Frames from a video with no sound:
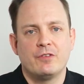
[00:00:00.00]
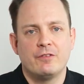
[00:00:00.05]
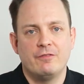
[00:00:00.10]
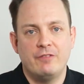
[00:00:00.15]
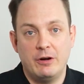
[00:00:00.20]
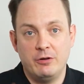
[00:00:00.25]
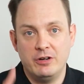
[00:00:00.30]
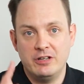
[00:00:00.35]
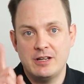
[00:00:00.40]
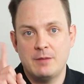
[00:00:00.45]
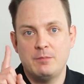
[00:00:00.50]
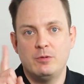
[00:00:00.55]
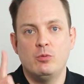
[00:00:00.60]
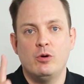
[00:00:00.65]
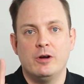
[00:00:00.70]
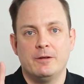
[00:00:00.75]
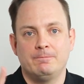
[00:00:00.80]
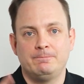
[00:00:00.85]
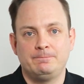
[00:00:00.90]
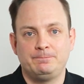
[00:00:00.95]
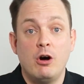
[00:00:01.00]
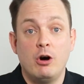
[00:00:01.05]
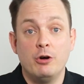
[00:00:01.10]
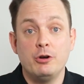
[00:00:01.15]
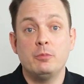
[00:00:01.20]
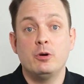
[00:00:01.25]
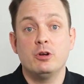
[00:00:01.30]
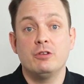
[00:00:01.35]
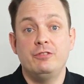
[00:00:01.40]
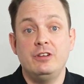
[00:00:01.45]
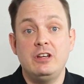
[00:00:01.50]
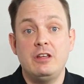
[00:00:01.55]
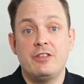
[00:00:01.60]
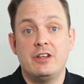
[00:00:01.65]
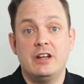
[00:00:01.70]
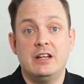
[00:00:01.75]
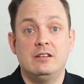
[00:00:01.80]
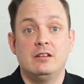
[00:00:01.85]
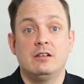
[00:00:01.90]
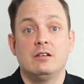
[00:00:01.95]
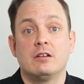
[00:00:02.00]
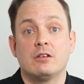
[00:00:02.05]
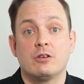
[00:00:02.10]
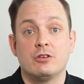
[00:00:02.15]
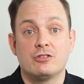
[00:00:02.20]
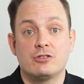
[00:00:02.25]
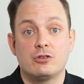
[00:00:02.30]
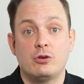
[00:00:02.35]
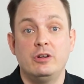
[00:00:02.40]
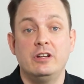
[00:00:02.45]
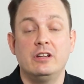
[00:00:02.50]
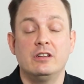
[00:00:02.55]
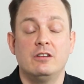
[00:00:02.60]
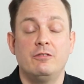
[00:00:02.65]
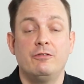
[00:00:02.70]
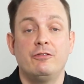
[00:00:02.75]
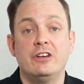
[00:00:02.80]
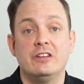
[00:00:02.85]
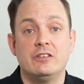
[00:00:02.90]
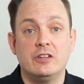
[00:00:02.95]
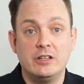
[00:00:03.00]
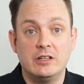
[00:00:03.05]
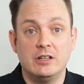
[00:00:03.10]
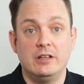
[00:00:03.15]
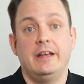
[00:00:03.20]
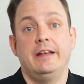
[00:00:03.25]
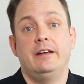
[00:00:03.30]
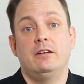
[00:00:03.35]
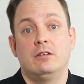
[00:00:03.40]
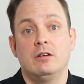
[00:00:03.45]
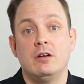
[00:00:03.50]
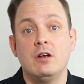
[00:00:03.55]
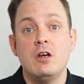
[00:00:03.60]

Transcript: variant number one, Automotive Ethernet concerning the physical layer.